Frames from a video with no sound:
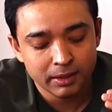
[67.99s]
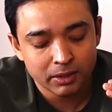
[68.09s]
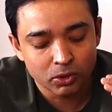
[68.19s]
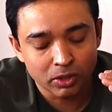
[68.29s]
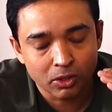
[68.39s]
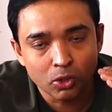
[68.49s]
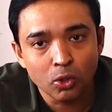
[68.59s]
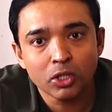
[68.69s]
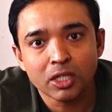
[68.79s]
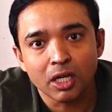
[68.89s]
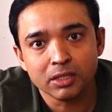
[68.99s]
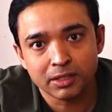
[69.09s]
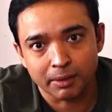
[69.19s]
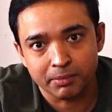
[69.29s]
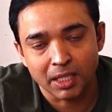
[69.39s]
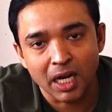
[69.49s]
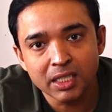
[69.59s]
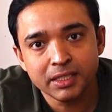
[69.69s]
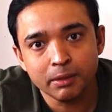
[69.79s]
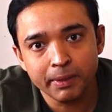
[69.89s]
So the core concept,
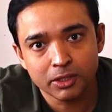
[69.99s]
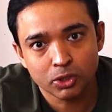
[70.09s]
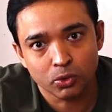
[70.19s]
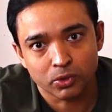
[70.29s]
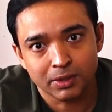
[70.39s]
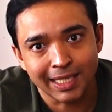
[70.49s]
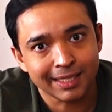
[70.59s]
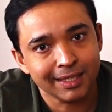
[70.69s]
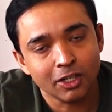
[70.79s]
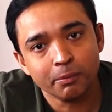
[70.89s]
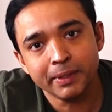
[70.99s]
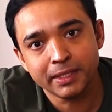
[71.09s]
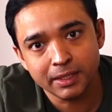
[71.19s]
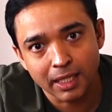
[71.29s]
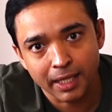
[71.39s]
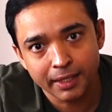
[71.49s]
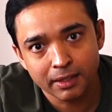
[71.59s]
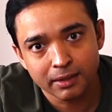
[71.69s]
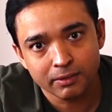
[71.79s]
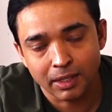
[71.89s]
ultimate truth that cannot be
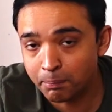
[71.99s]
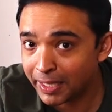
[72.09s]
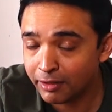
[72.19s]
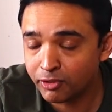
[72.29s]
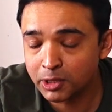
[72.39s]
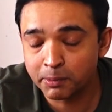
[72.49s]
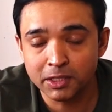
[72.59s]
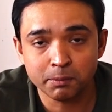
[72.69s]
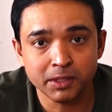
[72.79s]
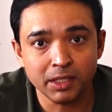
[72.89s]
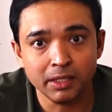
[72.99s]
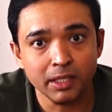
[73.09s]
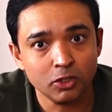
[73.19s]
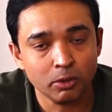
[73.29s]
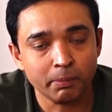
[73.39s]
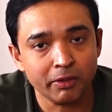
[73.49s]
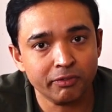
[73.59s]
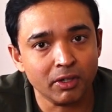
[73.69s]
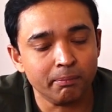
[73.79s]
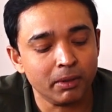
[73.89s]
denied, applying first principles thinking to the power
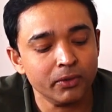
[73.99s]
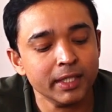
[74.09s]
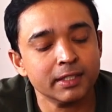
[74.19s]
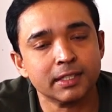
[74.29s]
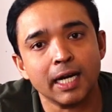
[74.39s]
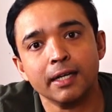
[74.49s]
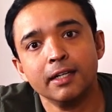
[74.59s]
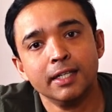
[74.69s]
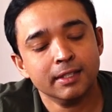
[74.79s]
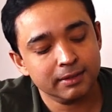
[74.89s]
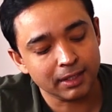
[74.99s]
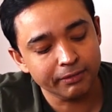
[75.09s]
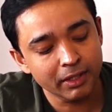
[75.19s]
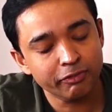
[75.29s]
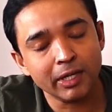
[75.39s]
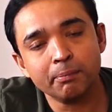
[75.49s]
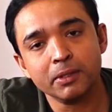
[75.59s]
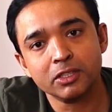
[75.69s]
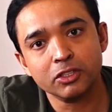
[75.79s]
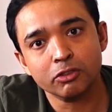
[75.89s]
of compounding, is that
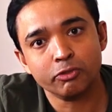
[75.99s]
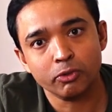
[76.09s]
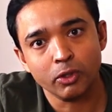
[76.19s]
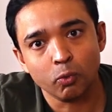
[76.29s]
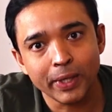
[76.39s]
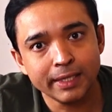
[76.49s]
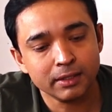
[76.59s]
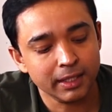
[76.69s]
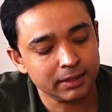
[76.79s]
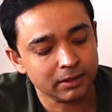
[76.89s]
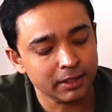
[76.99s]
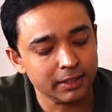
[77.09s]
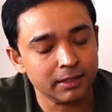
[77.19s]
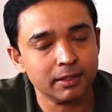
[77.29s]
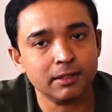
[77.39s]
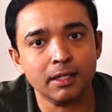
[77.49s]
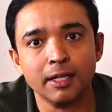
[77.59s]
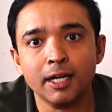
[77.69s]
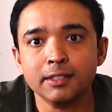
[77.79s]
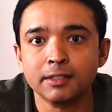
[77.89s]
75% of your wealth gets created in the
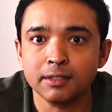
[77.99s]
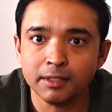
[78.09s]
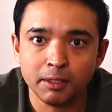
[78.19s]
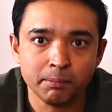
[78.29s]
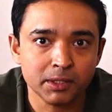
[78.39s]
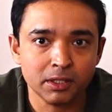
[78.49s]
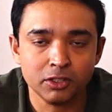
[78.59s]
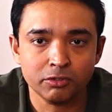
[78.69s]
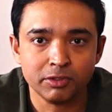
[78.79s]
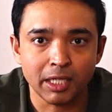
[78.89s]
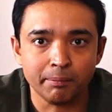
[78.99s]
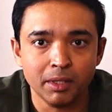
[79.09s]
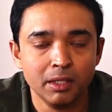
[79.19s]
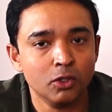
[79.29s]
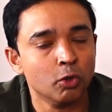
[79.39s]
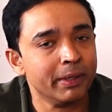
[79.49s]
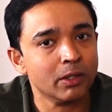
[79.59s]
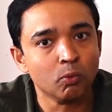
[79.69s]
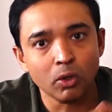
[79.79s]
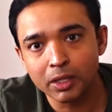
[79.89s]
last 30% of time. No
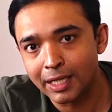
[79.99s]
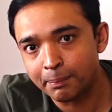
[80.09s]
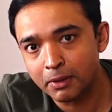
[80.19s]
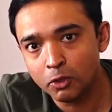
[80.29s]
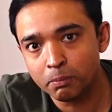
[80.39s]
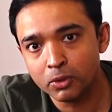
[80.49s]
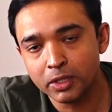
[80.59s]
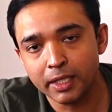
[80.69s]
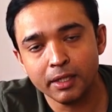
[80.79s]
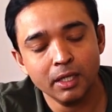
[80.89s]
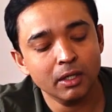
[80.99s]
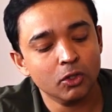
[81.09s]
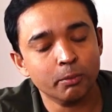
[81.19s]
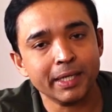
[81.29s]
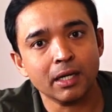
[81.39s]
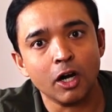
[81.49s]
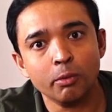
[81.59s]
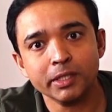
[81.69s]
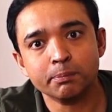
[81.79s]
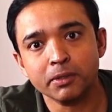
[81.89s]
matter what capital you put there, no matter
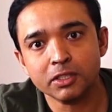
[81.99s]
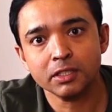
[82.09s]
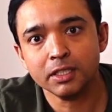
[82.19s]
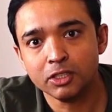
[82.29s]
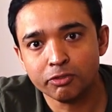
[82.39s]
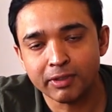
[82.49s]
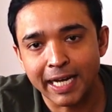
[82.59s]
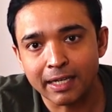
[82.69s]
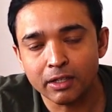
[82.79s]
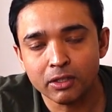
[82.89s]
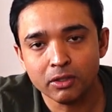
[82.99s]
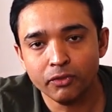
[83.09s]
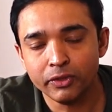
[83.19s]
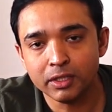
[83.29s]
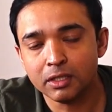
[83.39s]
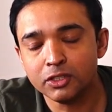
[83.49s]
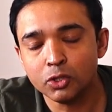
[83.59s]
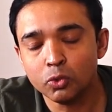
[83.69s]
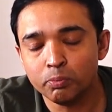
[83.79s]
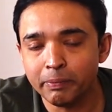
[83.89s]
how much percentage of CAGR
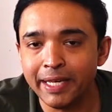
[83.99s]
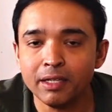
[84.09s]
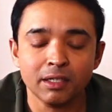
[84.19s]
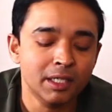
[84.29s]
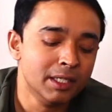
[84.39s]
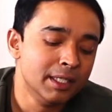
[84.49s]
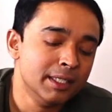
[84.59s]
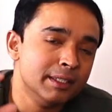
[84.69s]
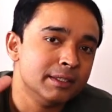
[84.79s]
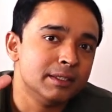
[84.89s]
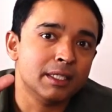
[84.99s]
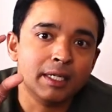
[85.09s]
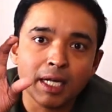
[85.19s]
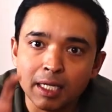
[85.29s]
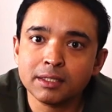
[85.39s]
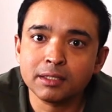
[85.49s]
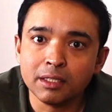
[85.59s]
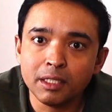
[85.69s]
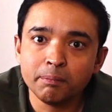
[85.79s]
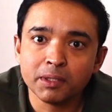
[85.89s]
returns you make, the last
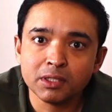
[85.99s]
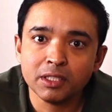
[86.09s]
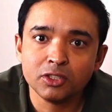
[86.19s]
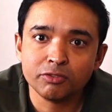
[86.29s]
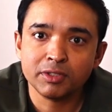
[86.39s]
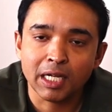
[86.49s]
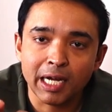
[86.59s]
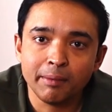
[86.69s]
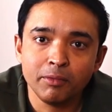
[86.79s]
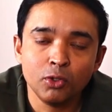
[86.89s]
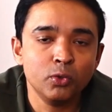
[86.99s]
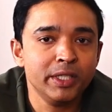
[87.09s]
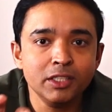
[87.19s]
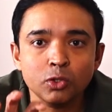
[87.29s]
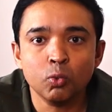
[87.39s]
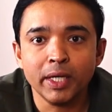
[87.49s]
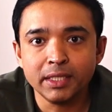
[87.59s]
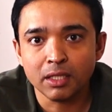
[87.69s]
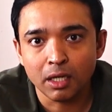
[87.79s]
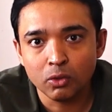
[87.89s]
30% of time you need to
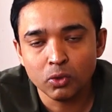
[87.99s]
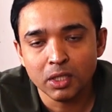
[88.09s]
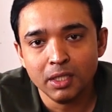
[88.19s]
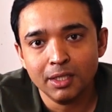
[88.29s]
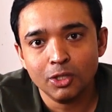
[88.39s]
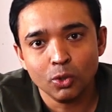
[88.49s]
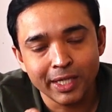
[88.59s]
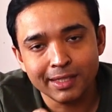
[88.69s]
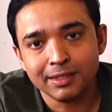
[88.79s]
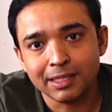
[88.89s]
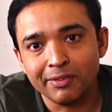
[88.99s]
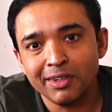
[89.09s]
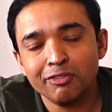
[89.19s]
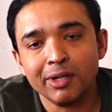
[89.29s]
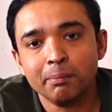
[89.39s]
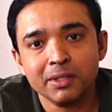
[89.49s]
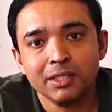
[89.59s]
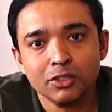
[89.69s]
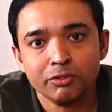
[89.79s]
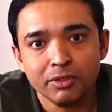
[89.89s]
wait out to get that
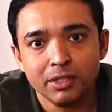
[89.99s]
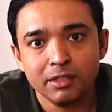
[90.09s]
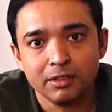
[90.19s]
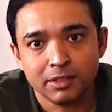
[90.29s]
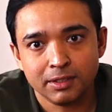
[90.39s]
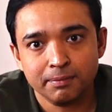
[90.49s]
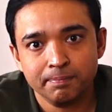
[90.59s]
75% of returns.